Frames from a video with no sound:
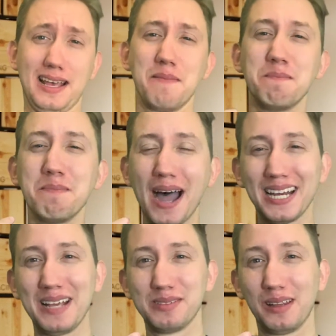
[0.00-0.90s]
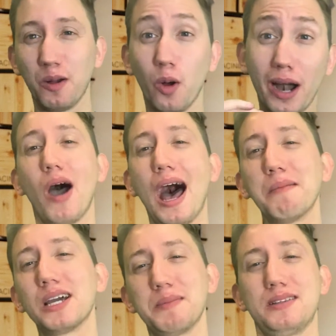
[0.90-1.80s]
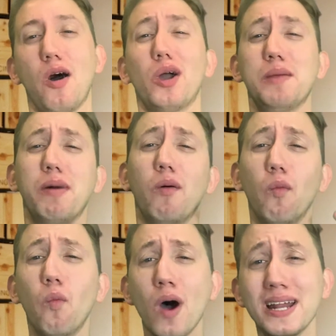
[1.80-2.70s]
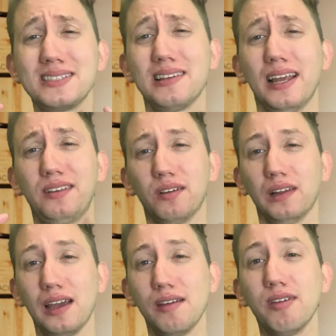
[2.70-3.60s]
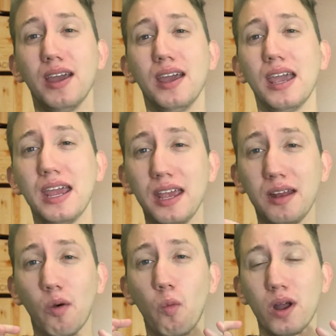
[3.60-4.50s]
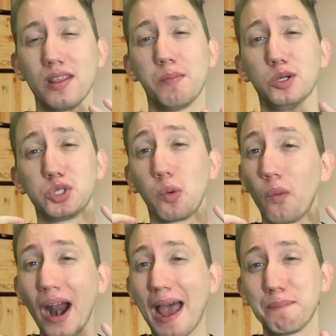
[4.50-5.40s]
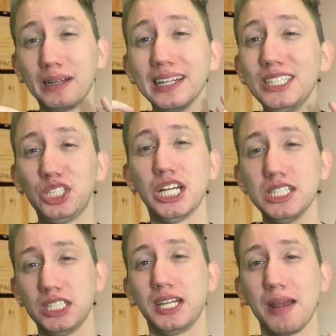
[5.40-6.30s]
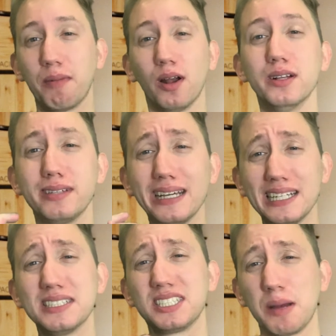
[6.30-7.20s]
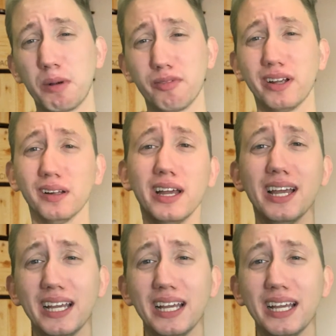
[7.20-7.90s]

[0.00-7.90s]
My name's Lior. I'm going to be talking about what it's like to live in one of the most rapidly changing neighborhoods in Somerville,